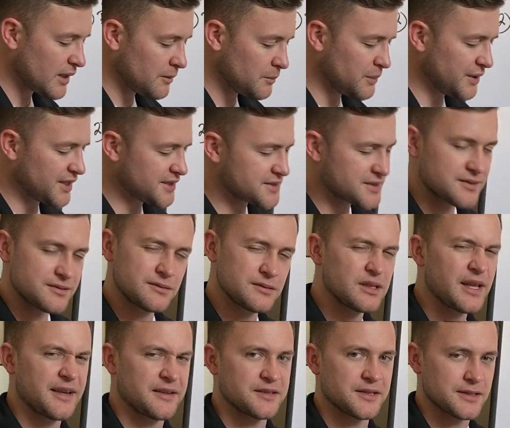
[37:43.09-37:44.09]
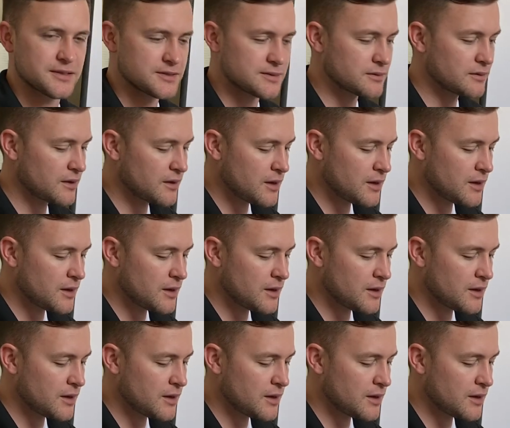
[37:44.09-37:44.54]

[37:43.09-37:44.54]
but it's like this.